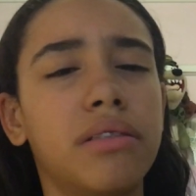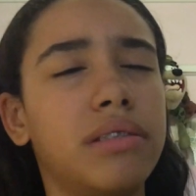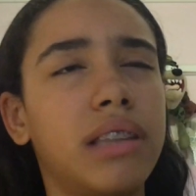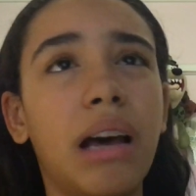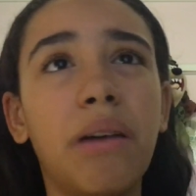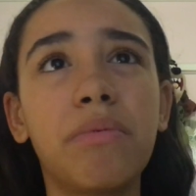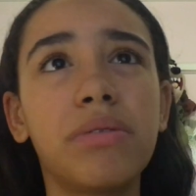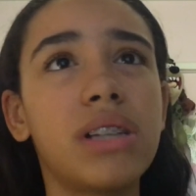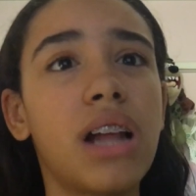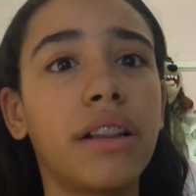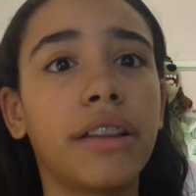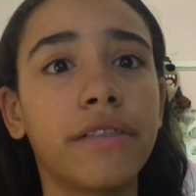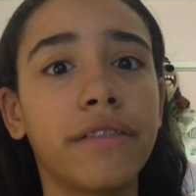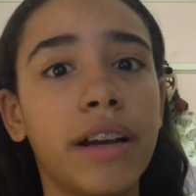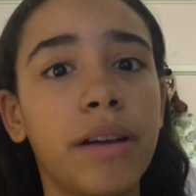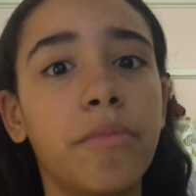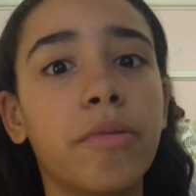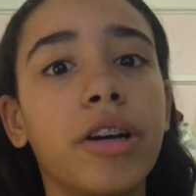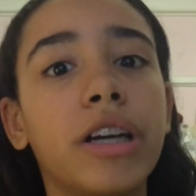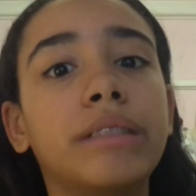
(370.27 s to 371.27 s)
That was not the
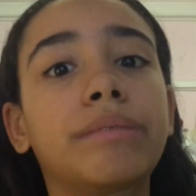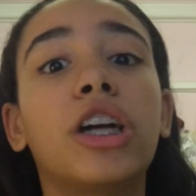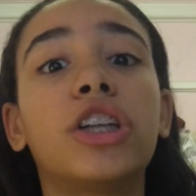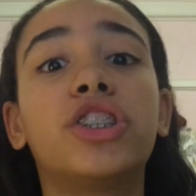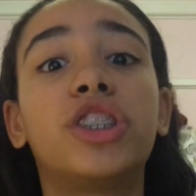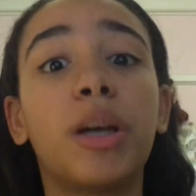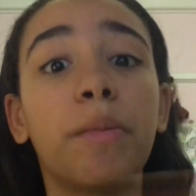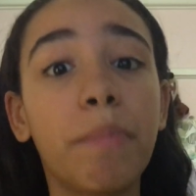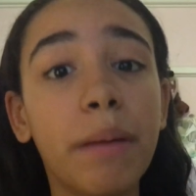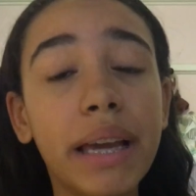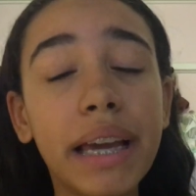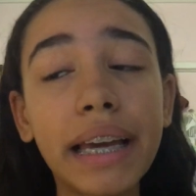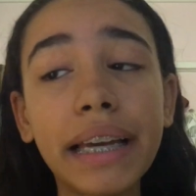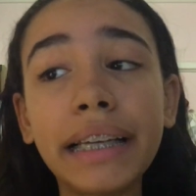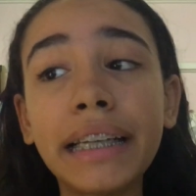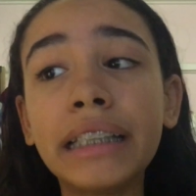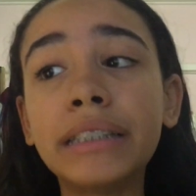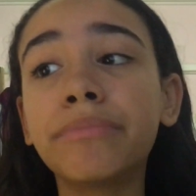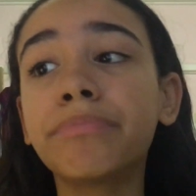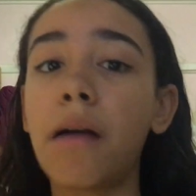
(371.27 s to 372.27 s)
right word. They're chipping
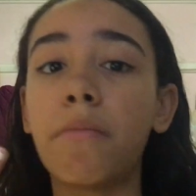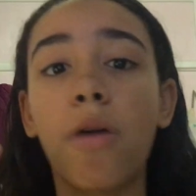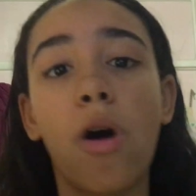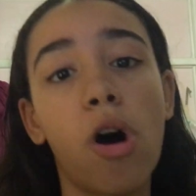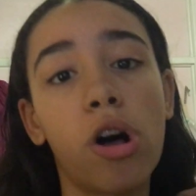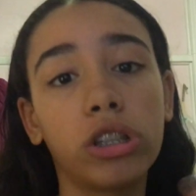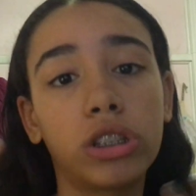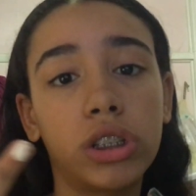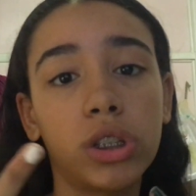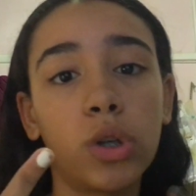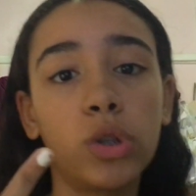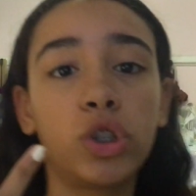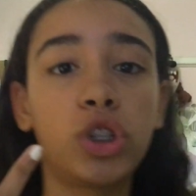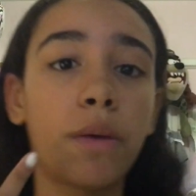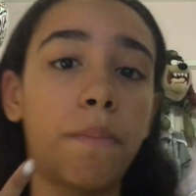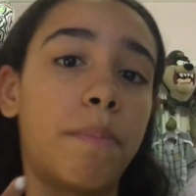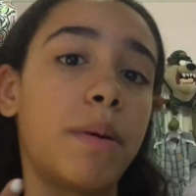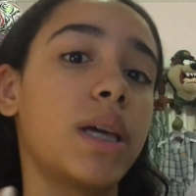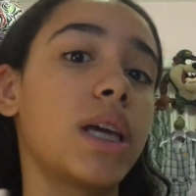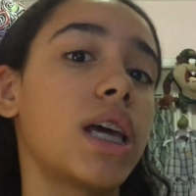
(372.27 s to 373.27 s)
in. I'm also
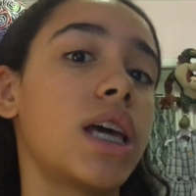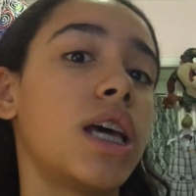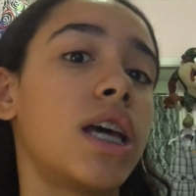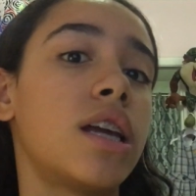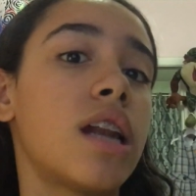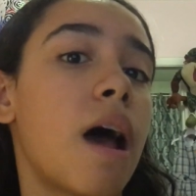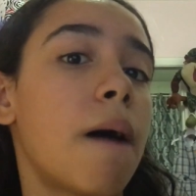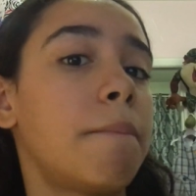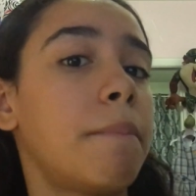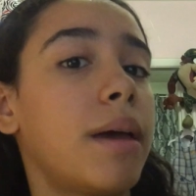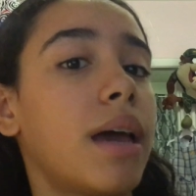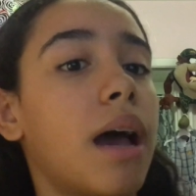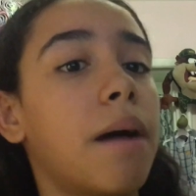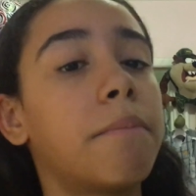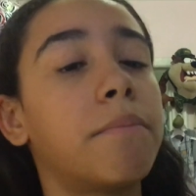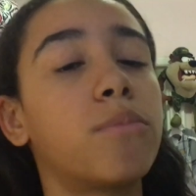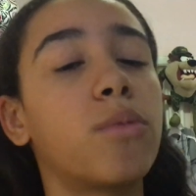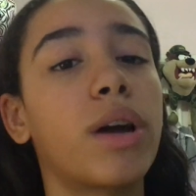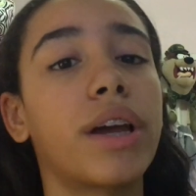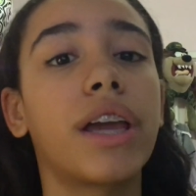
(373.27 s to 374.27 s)
chipping in.
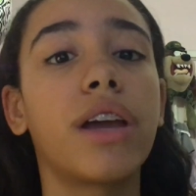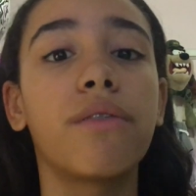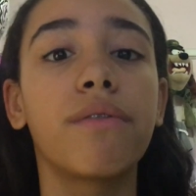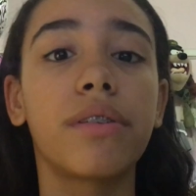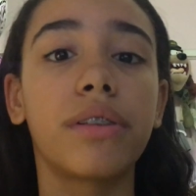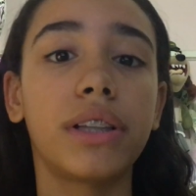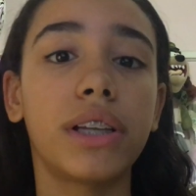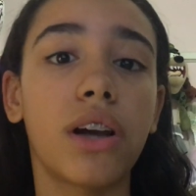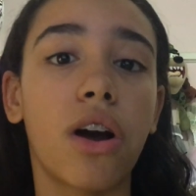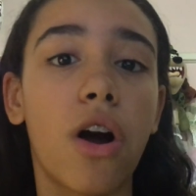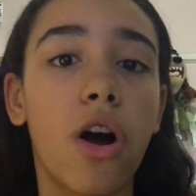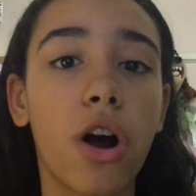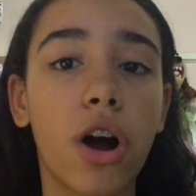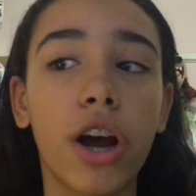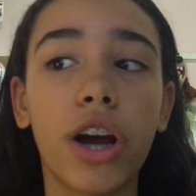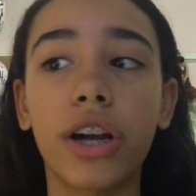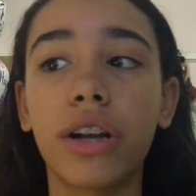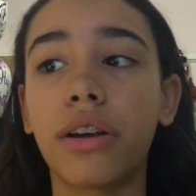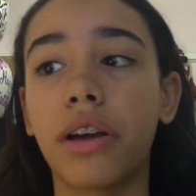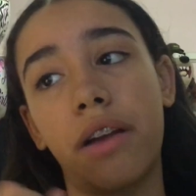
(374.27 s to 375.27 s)
I'm working really
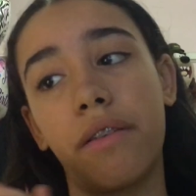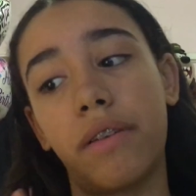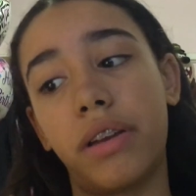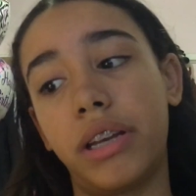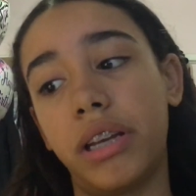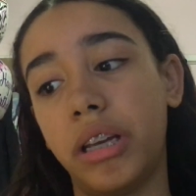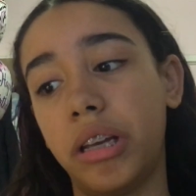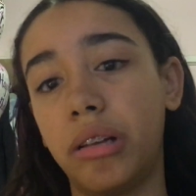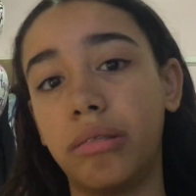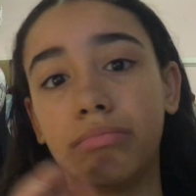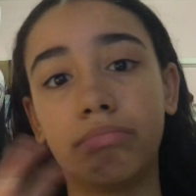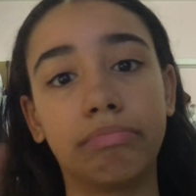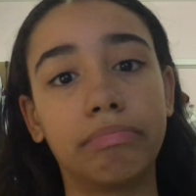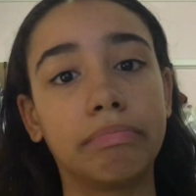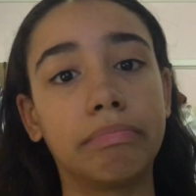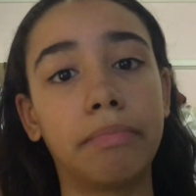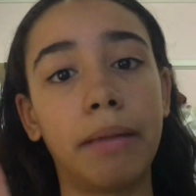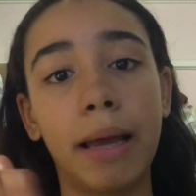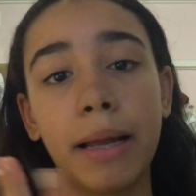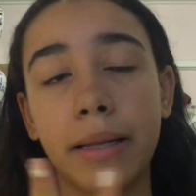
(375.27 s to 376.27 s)
hard. I already
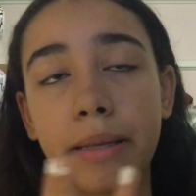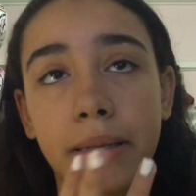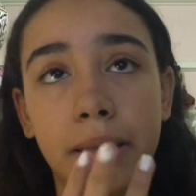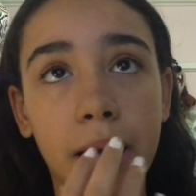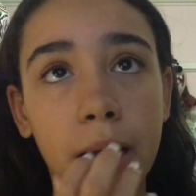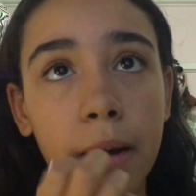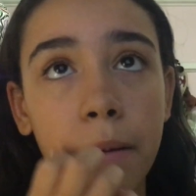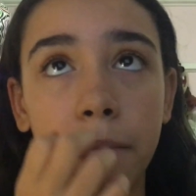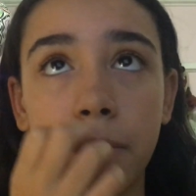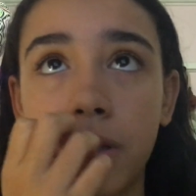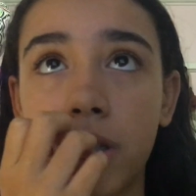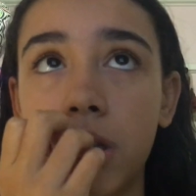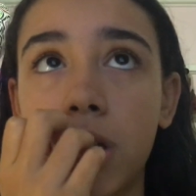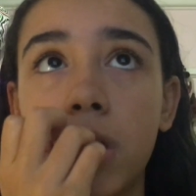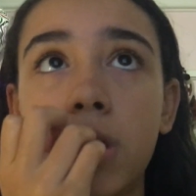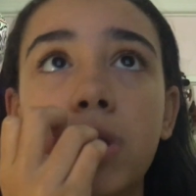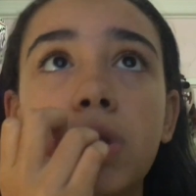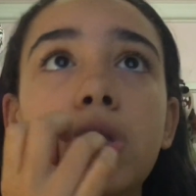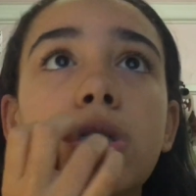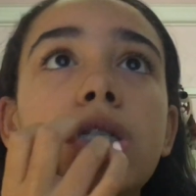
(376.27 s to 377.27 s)
made some,
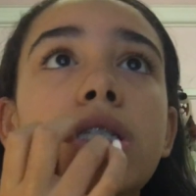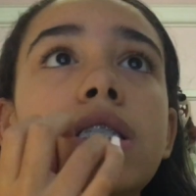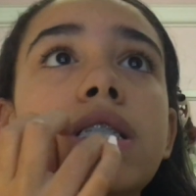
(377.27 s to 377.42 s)
so